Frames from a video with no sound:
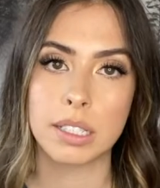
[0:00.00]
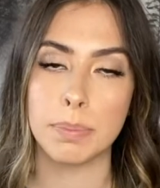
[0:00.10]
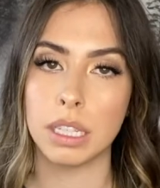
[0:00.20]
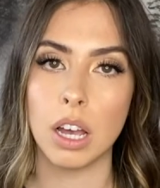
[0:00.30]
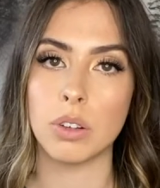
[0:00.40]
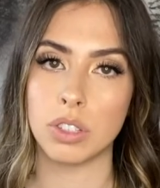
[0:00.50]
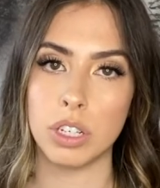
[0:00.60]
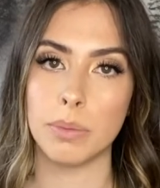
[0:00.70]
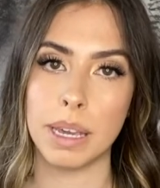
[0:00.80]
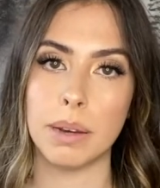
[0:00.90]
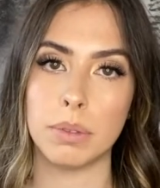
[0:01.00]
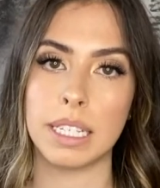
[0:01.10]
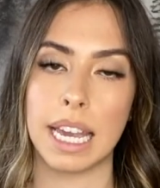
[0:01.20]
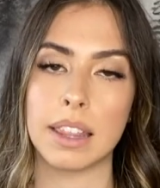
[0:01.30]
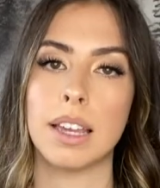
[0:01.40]
below so you'll be able to
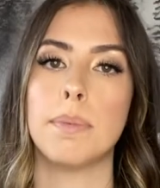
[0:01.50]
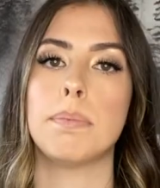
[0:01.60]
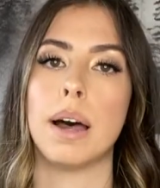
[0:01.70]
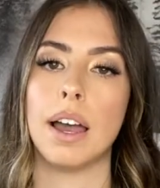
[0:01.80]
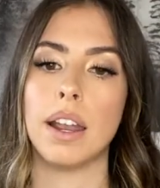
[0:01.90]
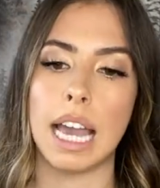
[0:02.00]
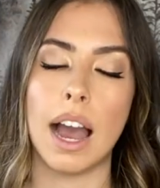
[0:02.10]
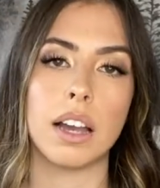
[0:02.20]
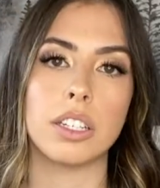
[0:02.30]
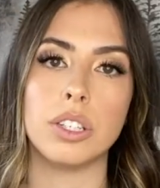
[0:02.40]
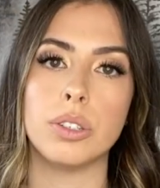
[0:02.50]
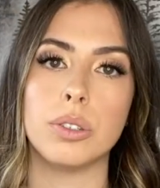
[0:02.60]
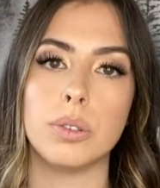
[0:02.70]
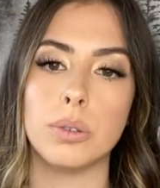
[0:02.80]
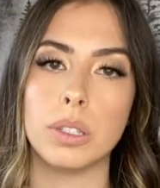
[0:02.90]
get them. But yeah,
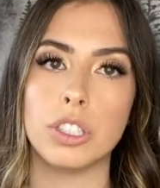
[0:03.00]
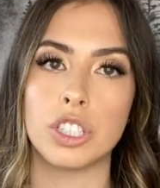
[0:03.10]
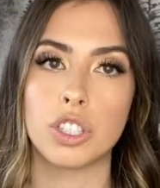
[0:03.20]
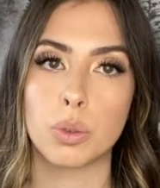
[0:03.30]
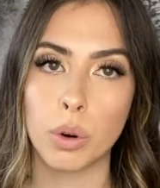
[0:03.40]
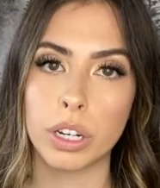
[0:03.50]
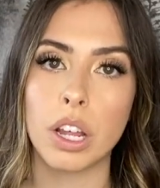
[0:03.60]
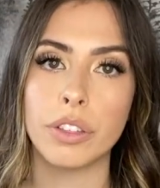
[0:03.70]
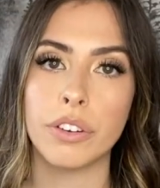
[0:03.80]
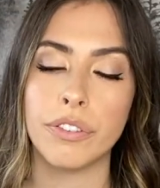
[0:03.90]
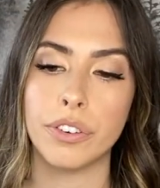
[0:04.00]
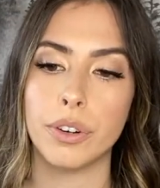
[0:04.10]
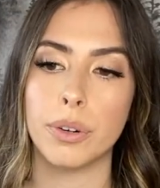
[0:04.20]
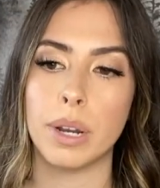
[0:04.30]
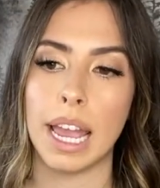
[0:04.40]
you just squirt it on their
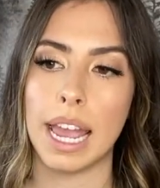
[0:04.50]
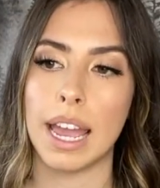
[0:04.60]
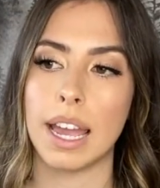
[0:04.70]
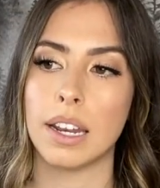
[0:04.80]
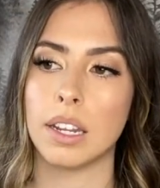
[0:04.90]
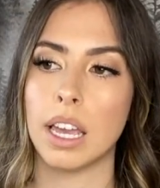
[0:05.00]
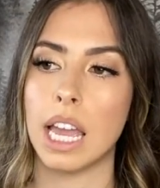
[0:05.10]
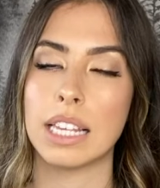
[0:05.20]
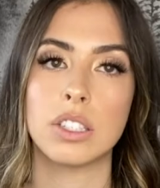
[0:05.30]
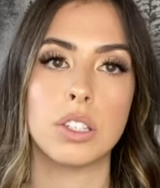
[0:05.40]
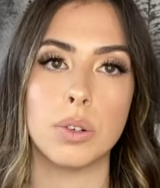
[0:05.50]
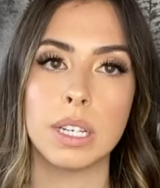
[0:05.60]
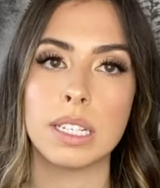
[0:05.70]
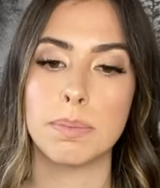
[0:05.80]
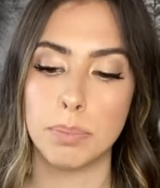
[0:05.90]
food, and as soon
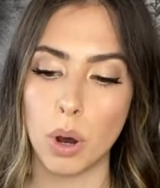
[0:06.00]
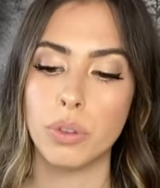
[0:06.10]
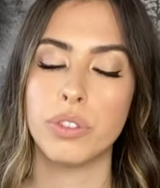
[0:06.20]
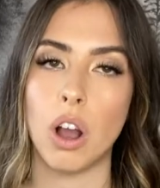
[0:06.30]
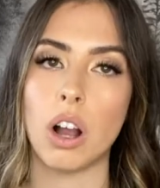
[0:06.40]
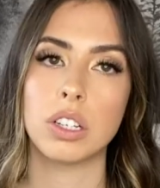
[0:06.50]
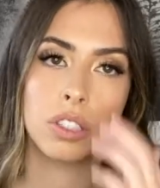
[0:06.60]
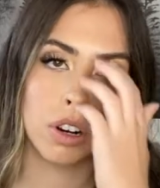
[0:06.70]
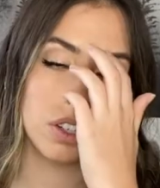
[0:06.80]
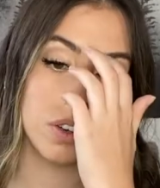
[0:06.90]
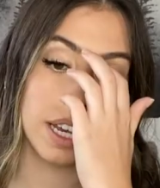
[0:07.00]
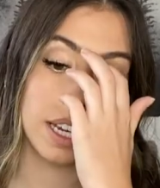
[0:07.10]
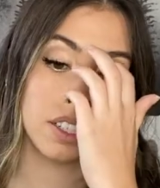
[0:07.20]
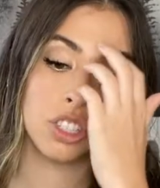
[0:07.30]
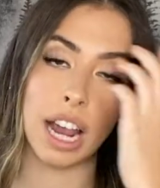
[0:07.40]
as both dogs started doing,
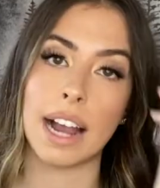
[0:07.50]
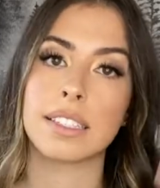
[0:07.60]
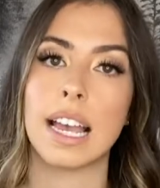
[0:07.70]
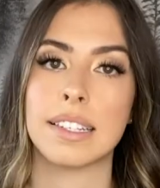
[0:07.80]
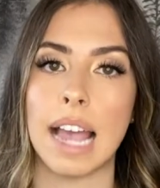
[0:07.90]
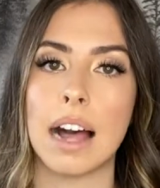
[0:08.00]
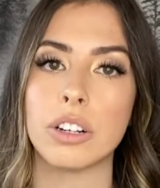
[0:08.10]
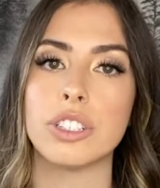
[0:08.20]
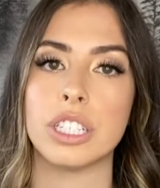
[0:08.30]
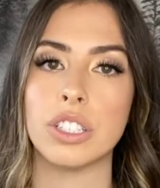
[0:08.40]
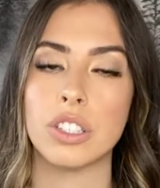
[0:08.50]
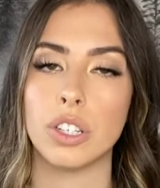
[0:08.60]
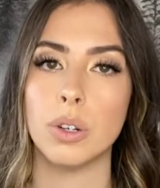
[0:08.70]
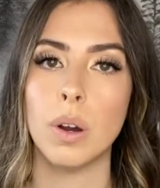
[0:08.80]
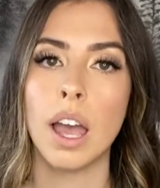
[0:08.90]
because Jax has allergies
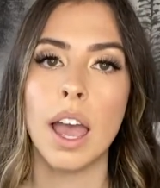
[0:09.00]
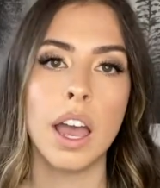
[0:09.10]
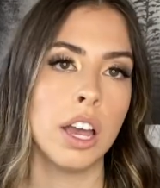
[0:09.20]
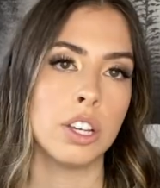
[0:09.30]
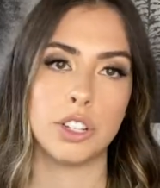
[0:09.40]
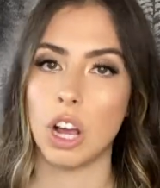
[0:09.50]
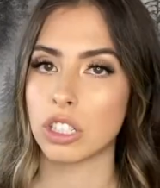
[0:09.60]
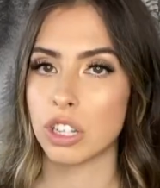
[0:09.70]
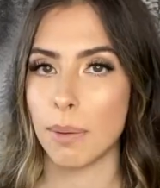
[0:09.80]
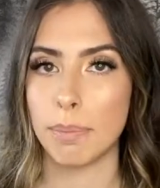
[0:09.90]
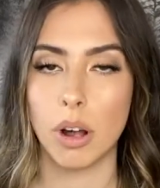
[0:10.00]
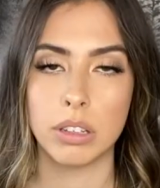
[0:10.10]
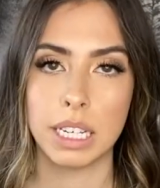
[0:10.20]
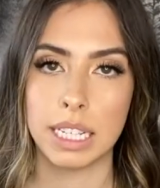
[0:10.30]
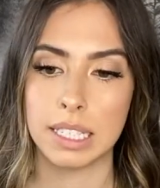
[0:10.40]
too, Sherlock stopped
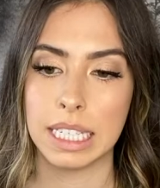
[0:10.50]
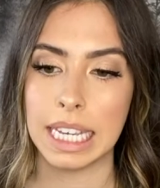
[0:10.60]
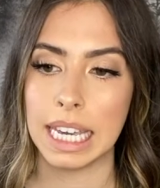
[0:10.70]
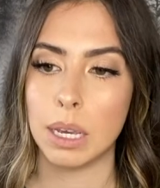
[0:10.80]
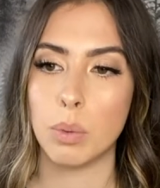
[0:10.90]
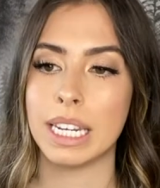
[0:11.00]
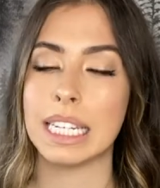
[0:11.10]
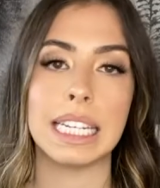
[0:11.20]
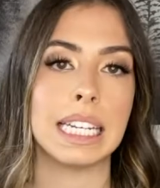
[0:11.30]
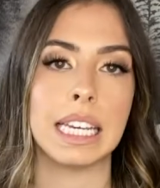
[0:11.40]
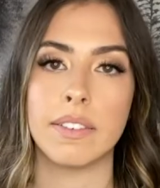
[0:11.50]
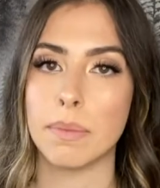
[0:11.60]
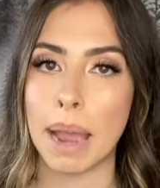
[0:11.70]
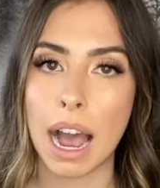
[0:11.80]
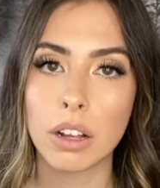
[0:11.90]
balding his knee. We didn't need to give him
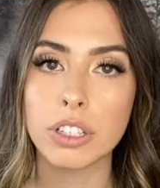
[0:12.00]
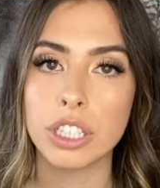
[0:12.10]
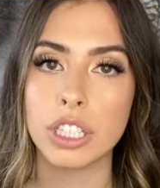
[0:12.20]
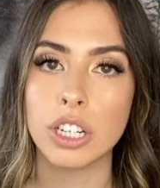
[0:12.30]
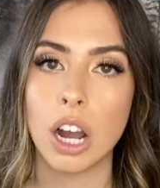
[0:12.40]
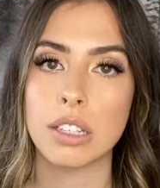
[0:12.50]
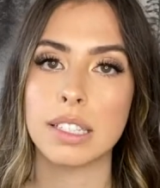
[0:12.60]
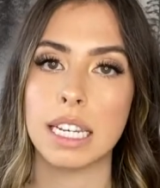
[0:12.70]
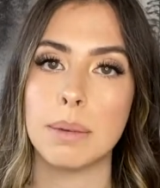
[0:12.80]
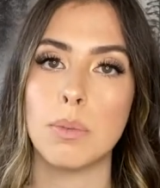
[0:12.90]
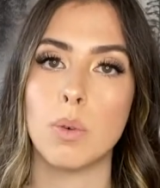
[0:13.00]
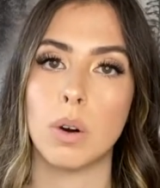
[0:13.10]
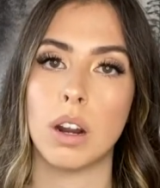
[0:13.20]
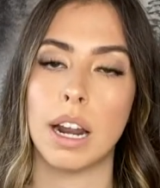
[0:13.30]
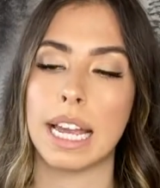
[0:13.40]
allergy shots
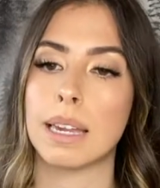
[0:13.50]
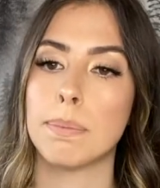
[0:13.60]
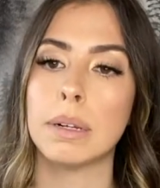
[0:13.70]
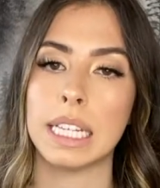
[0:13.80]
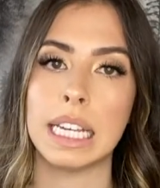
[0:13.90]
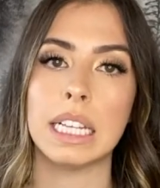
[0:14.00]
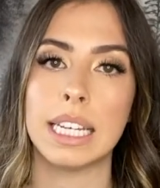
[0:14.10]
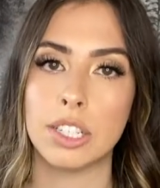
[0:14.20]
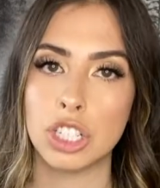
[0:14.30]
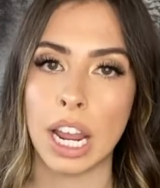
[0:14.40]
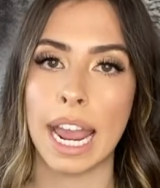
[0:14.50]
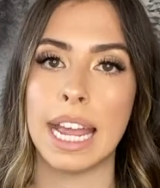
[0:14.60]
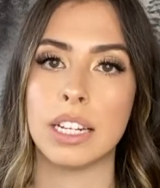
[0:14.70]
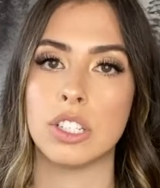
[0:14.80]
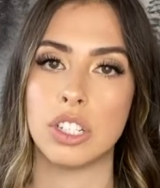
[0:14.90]
anymore. It completely
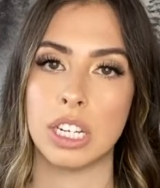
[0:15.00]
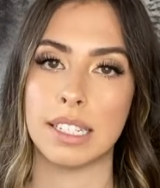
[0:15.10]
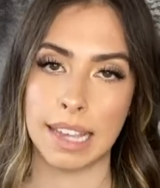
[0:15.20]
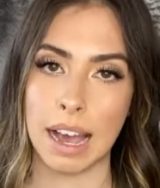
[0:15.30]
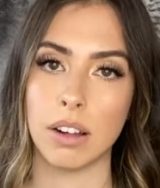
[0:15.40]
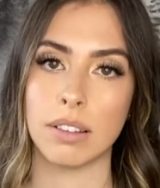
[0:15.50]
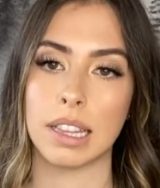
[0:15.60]
changed his health.